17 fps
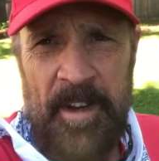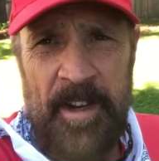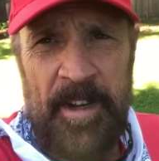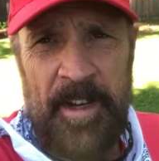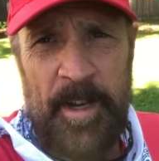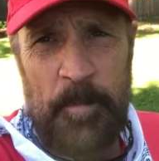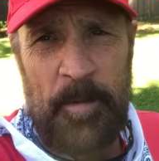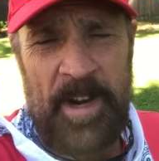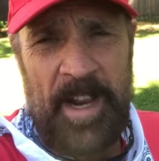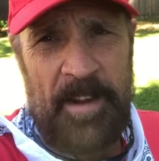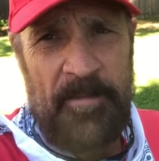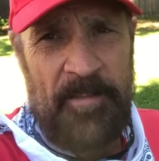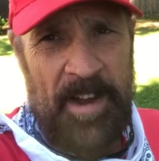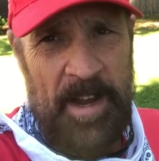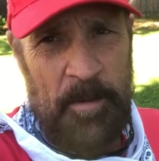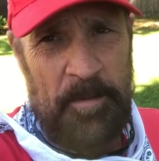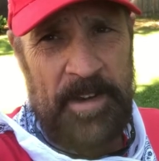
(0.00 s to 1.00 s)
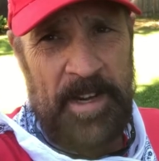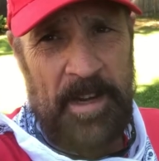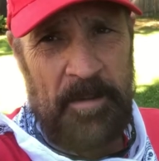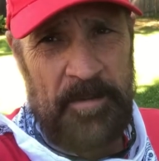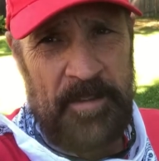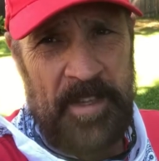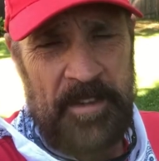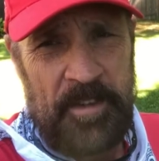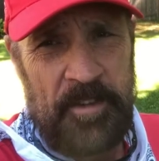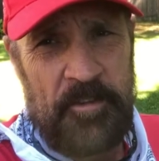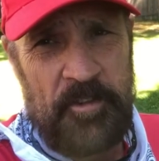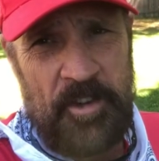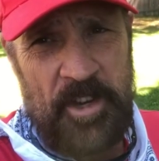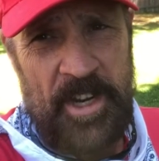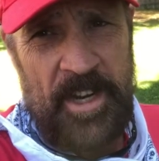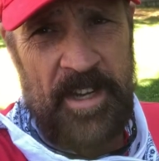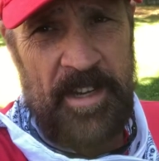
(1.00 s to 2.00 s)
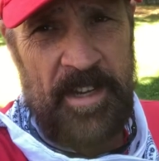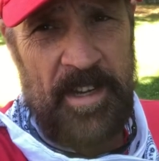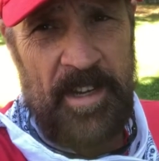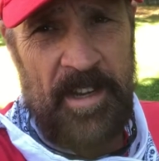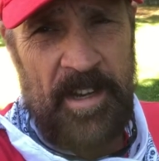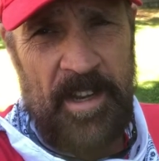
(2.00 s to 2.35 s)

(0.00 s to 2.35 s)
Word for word: And then when I found out that the chin